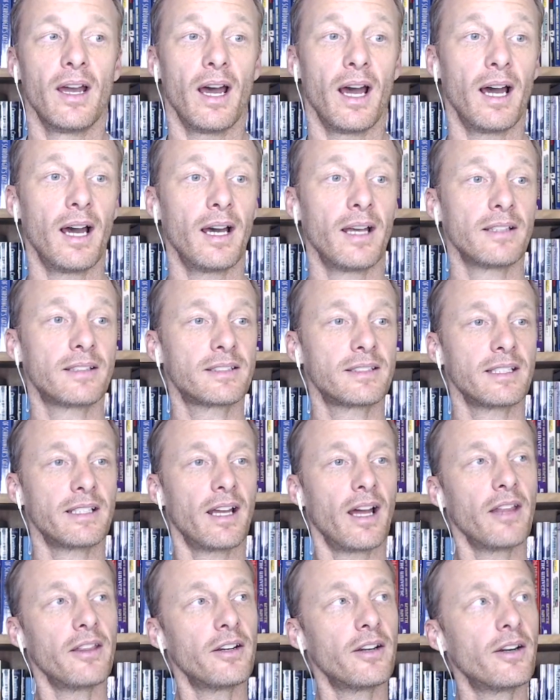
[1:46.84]
Let's
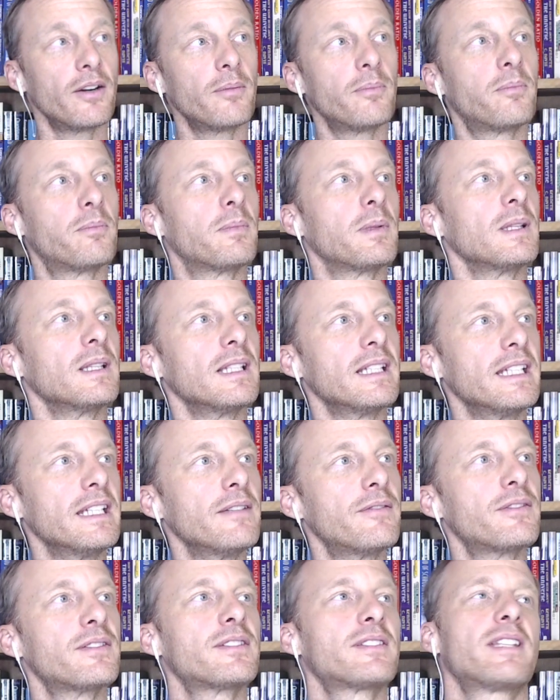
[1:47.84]
see, other
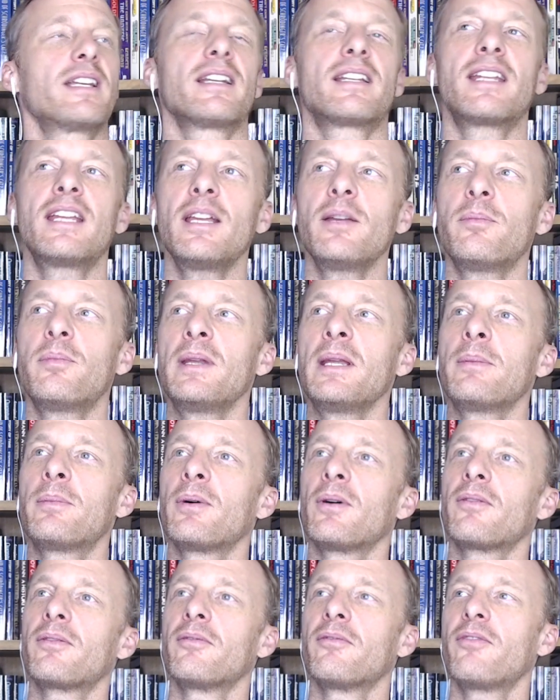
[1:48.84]
beliefs that keep
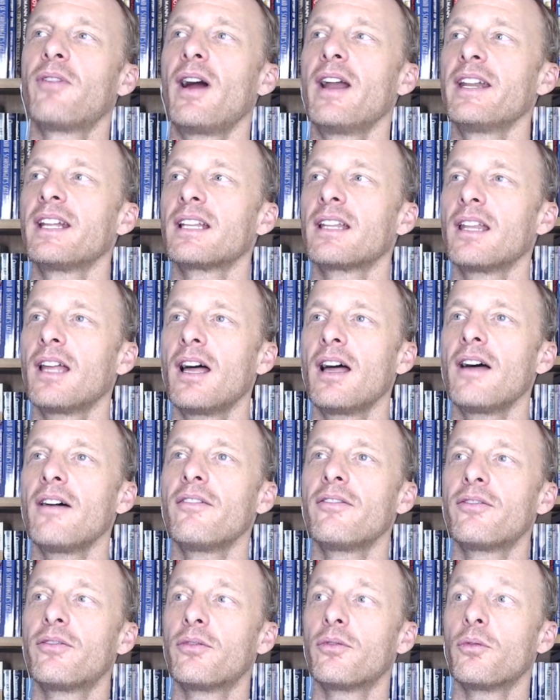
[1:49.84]
people from finding
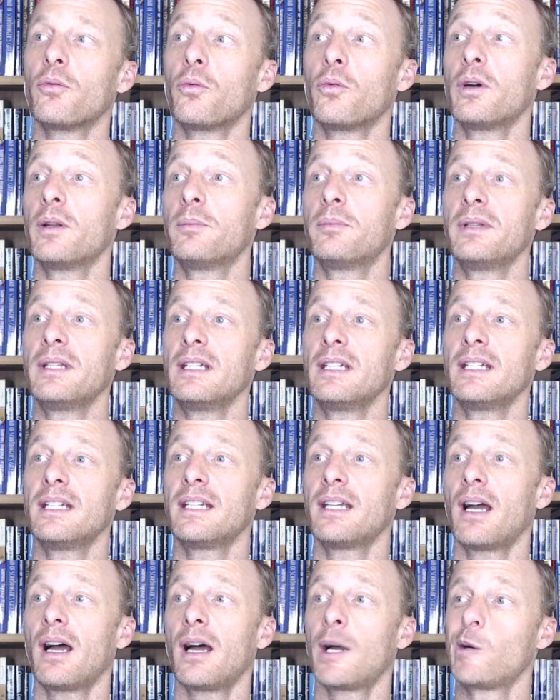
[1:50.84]
love would
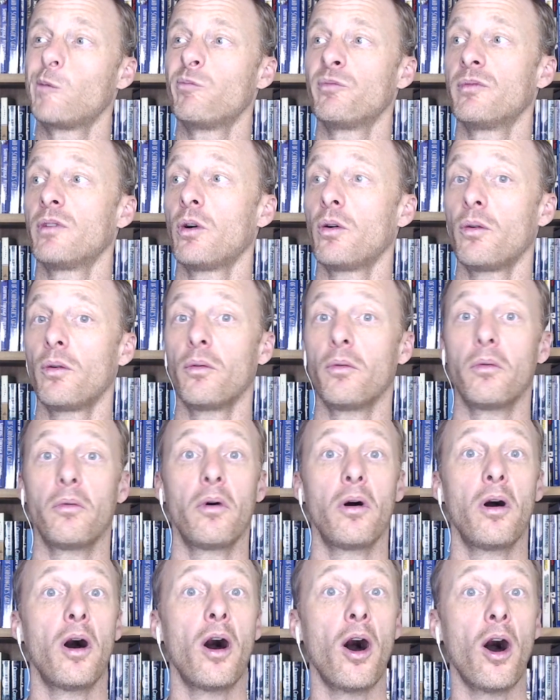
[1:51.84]
be
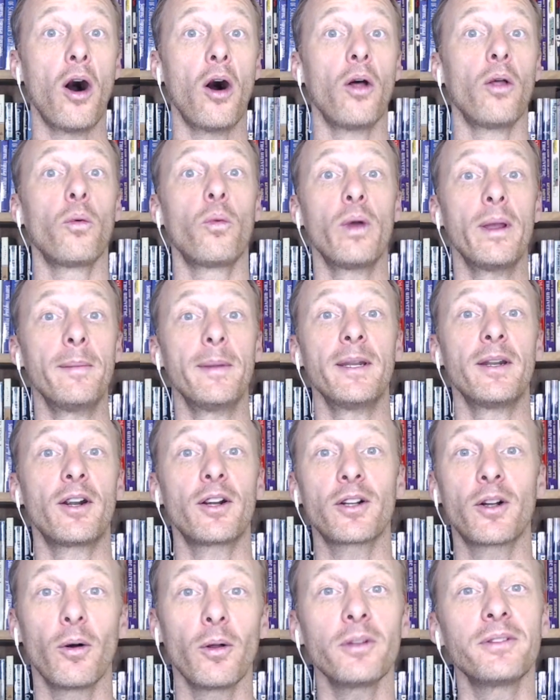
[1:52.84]
all women
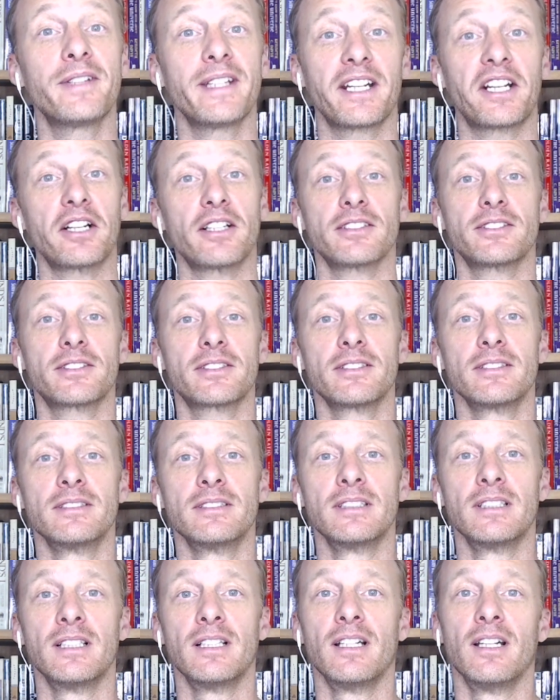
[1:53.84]
are gold diggers,
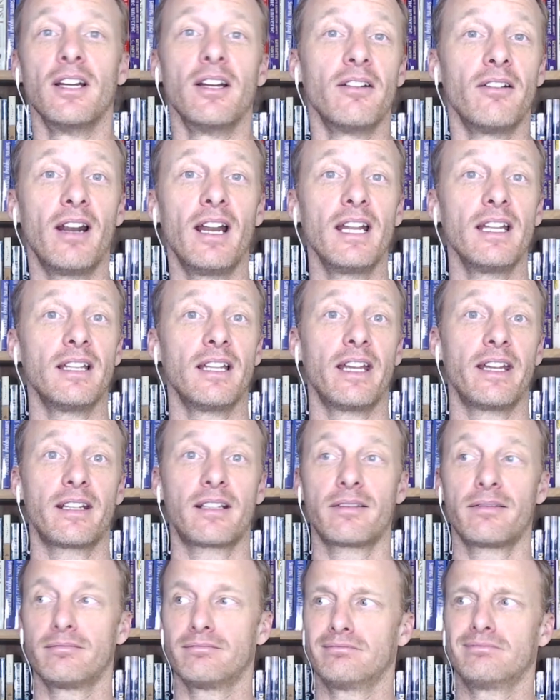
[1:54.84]
right? Like,